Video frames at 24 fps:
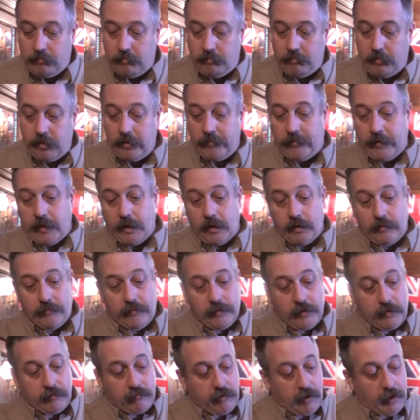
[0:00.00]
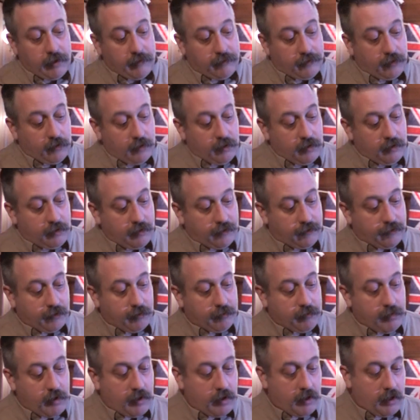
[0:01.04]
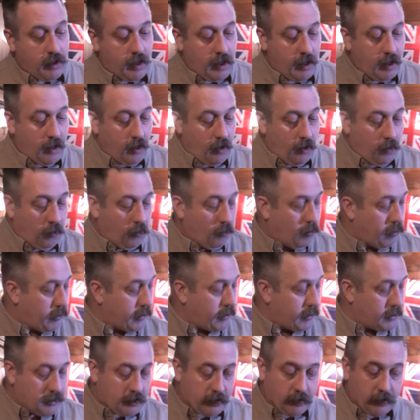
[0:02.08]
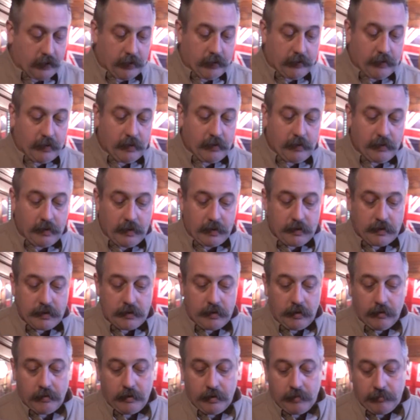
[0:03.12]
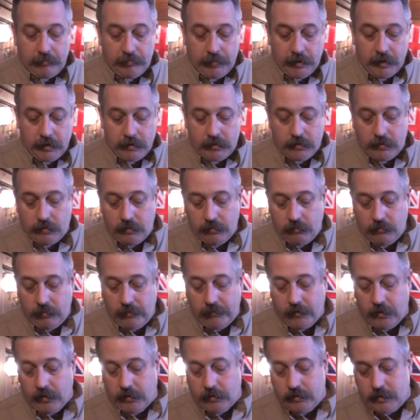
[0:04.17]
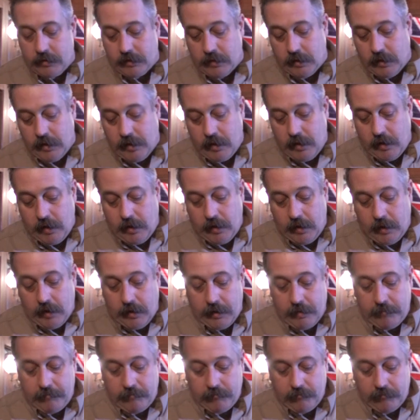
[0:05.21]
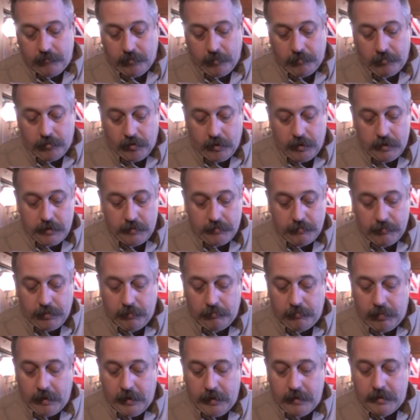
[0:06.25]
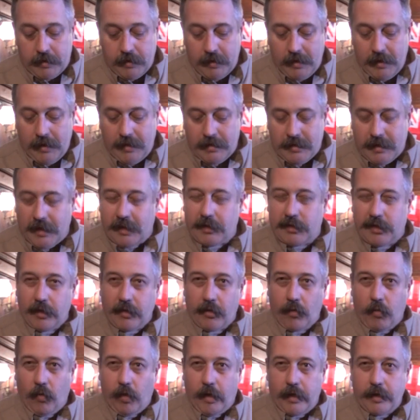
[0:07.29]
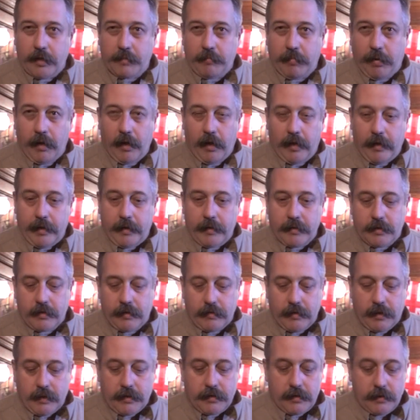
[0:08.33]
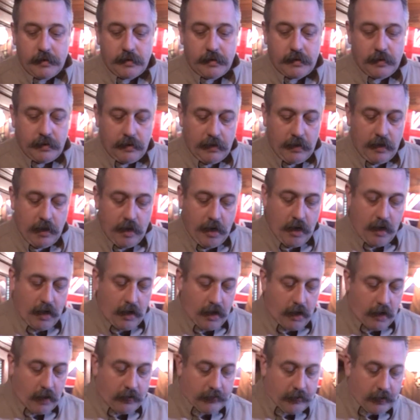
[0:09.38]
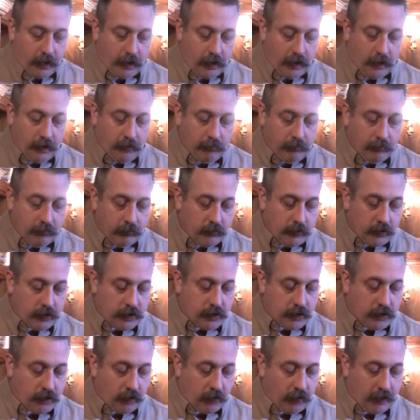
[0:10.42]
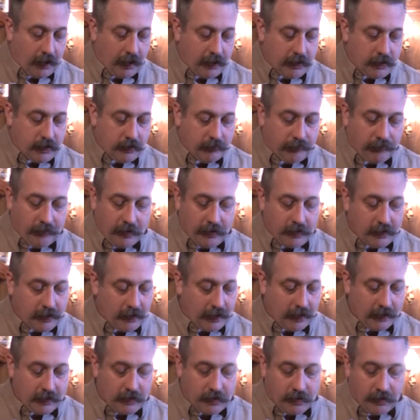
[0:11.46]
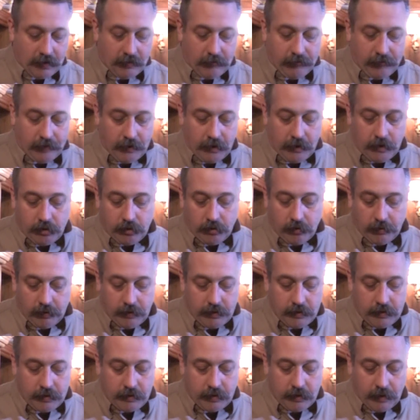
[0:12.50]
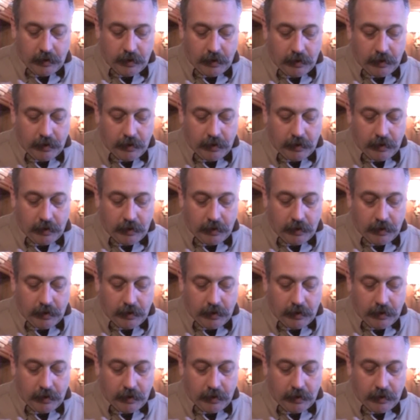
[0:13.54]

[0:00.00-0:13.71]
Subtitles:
Moving over the rifle from one end to the other, let's start at the butt. We've got a rubberized butt plate. It's actually quite pliant, that is. The stock has a fantastic finish on it.